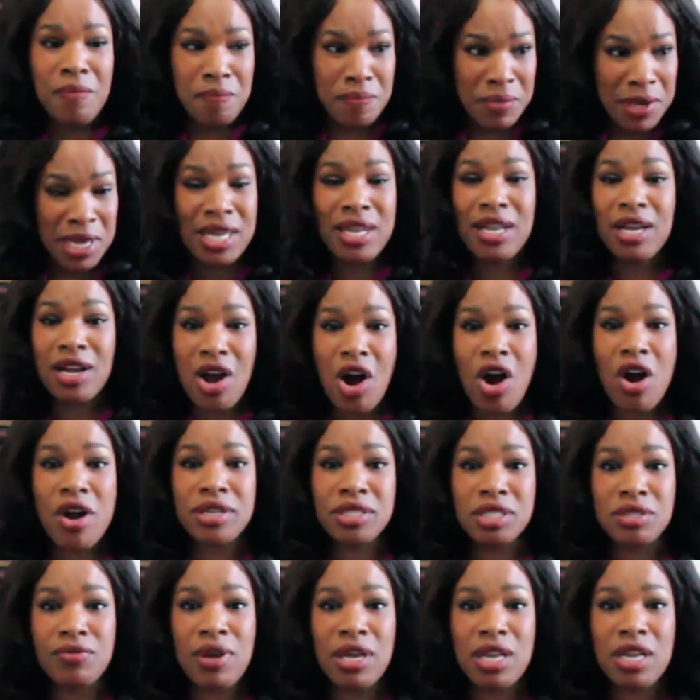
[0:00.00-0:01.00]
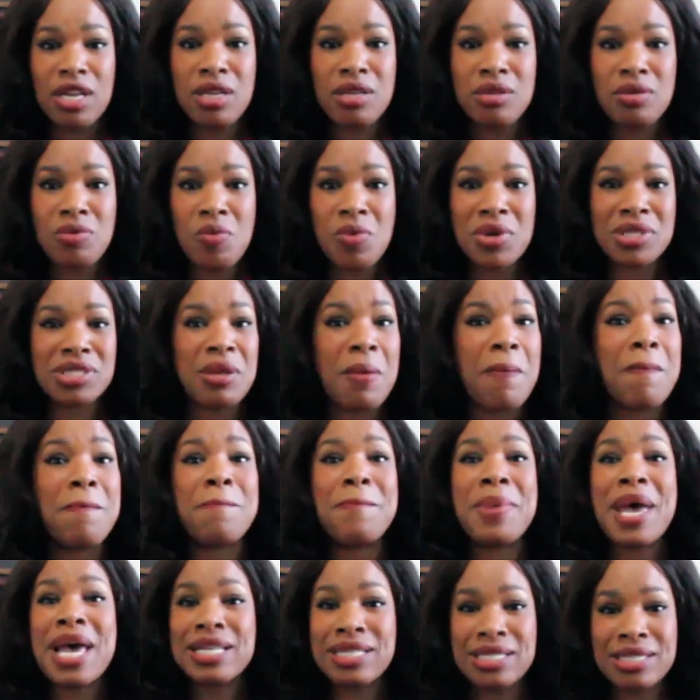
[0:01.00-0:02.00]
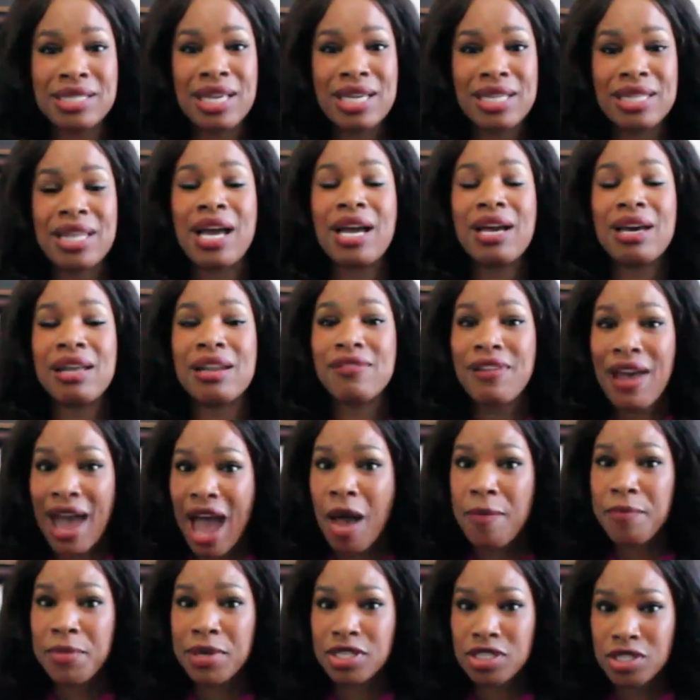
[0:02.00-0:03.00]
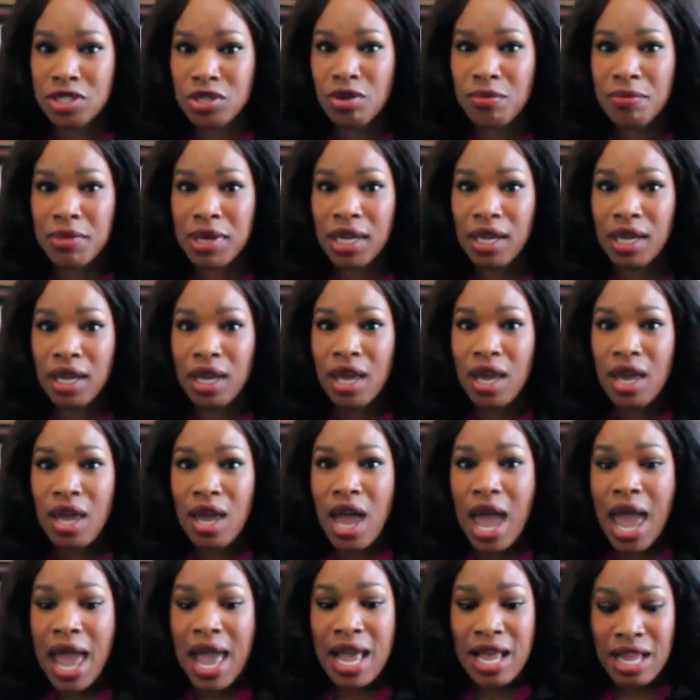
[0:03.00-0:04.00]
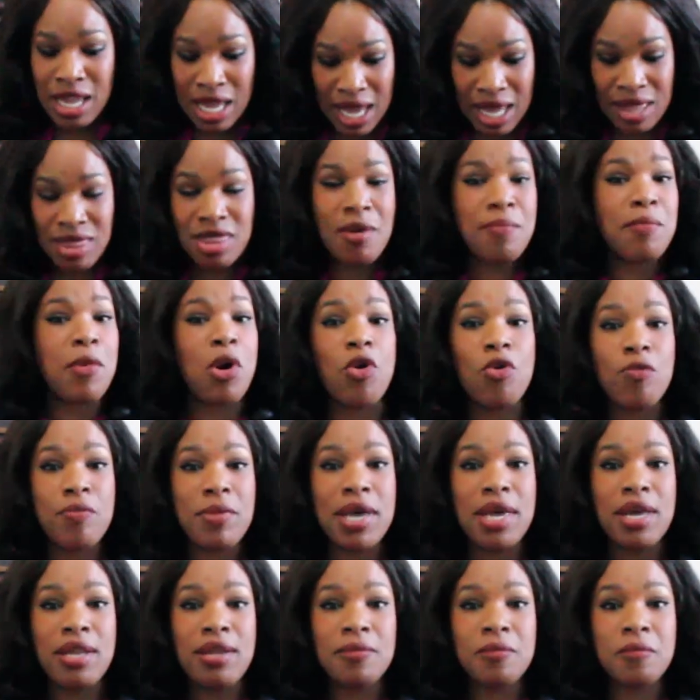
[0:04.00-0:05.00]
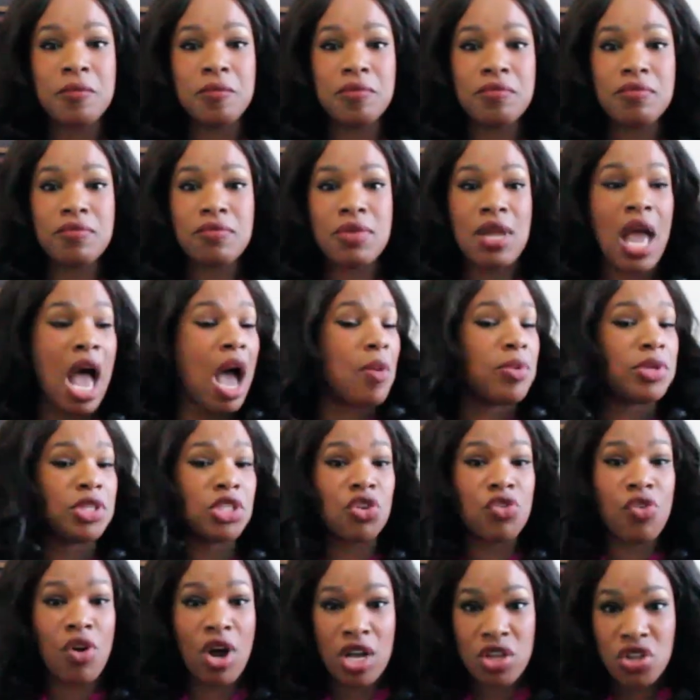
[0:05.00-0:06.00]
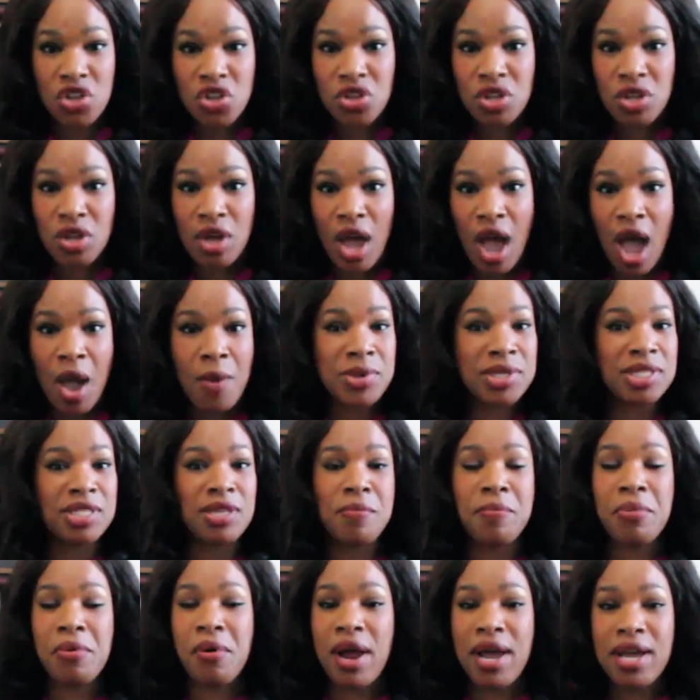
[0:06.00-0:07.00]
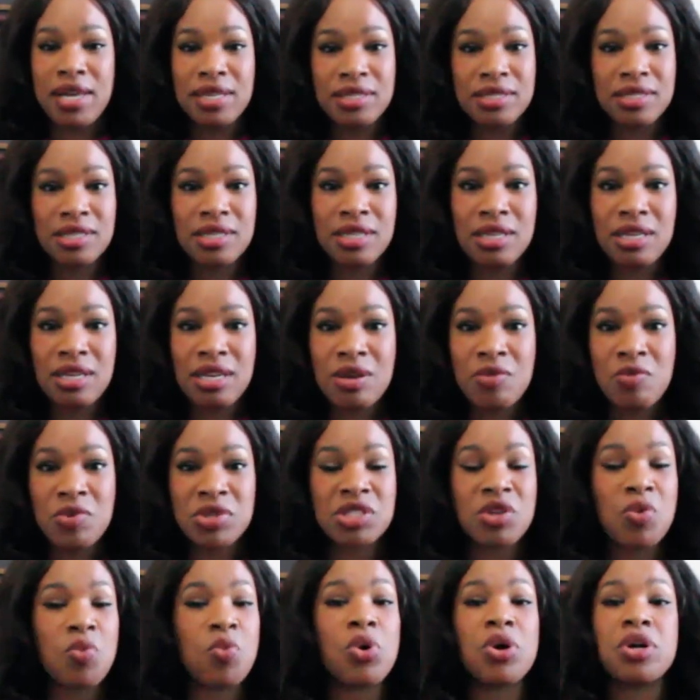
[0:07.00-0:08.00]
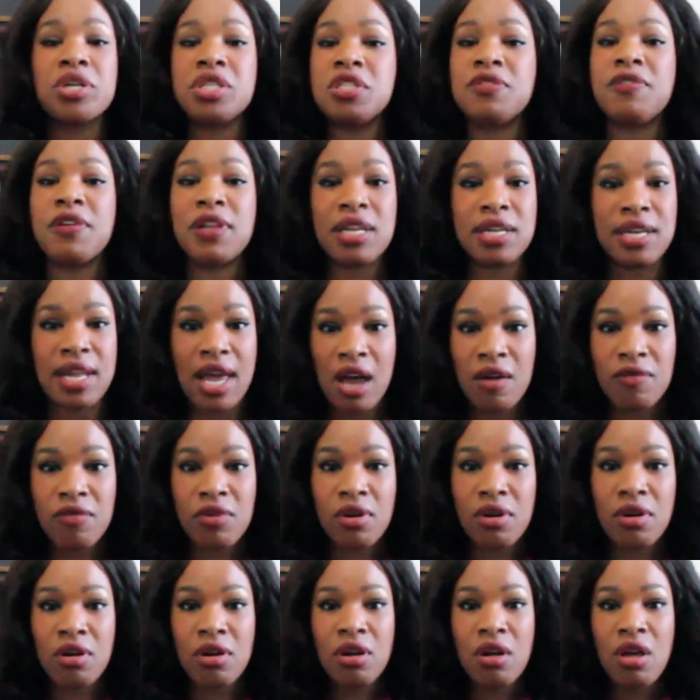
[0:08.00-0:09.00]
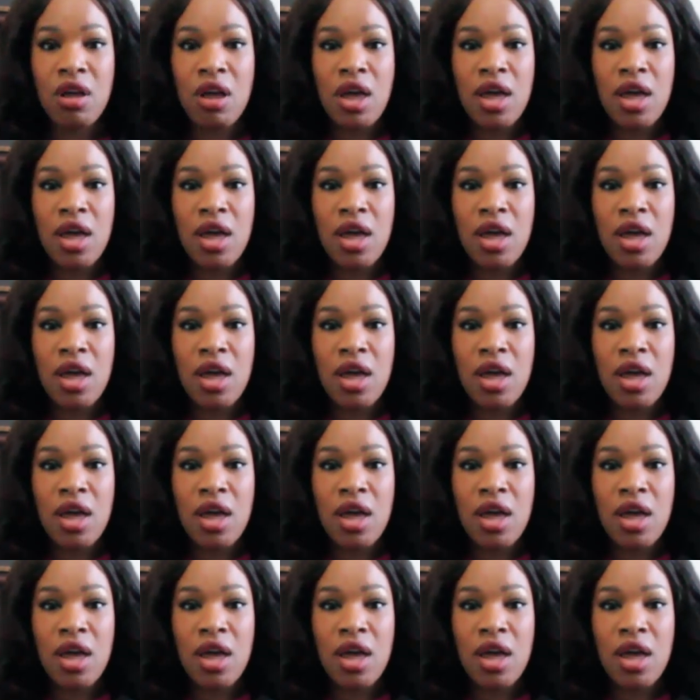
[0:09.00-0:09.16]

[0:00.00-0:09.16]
being incarcerated was the best thing that could have happened to me. In the moment, I was crushed. I was depressed. It was the worst feeling ever.